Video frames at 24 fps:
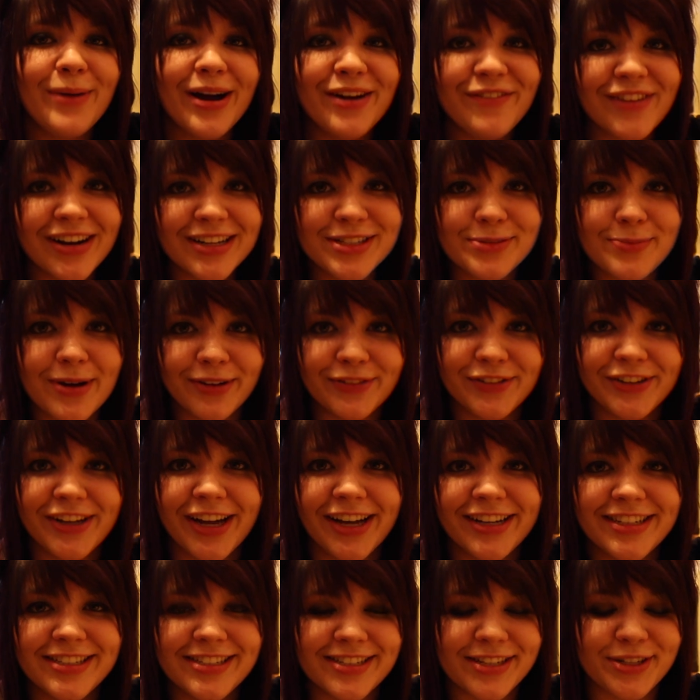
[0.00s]
My random act of
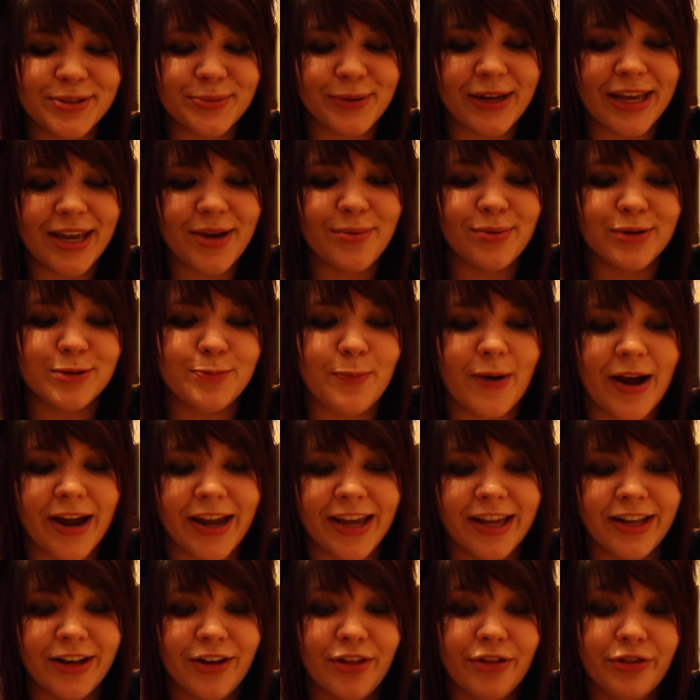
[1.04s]
kindness this week was
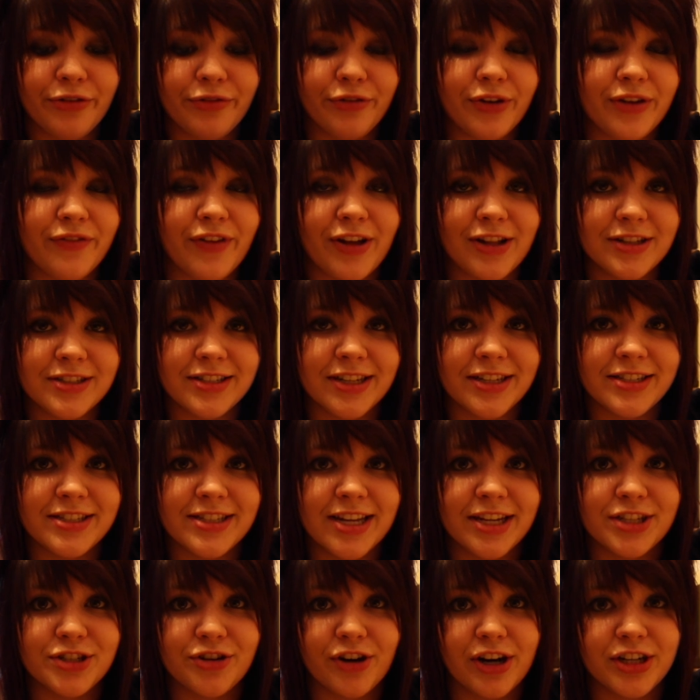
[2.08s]
buying three Valentine's
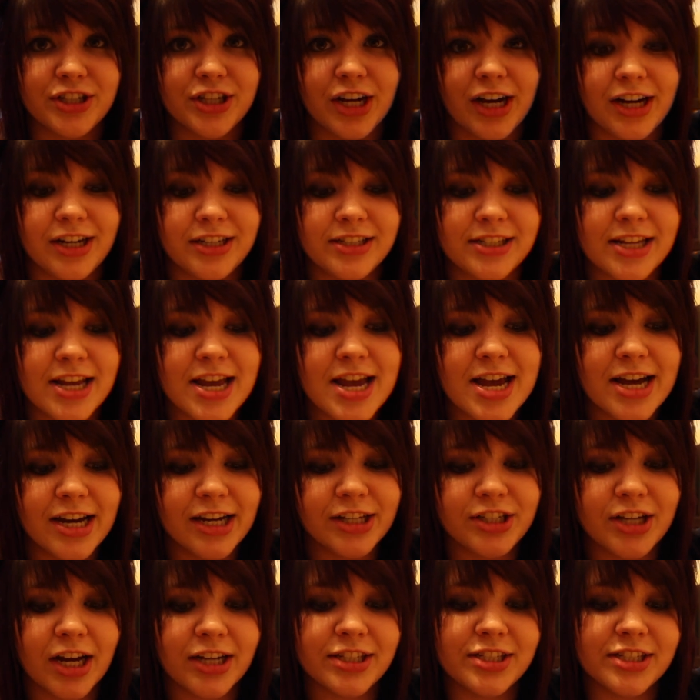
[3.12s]
Day scratch cards,
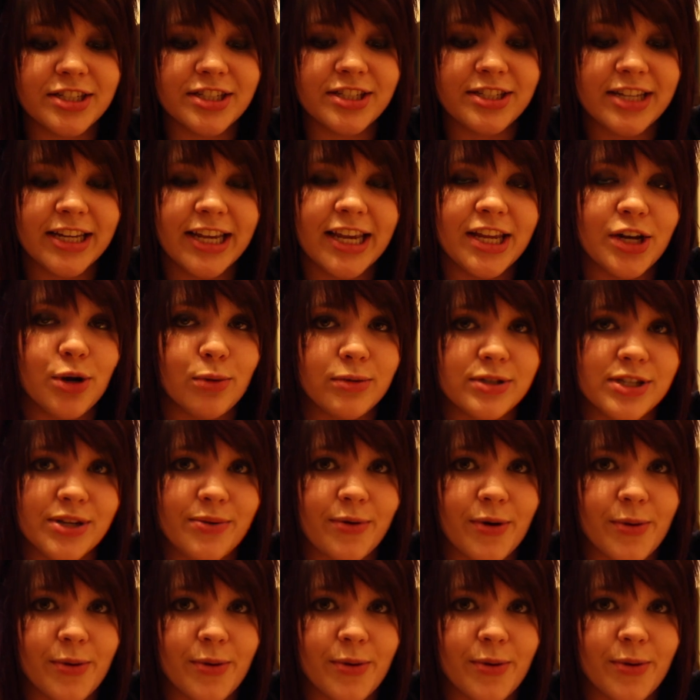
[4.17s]
attaching a sticky note to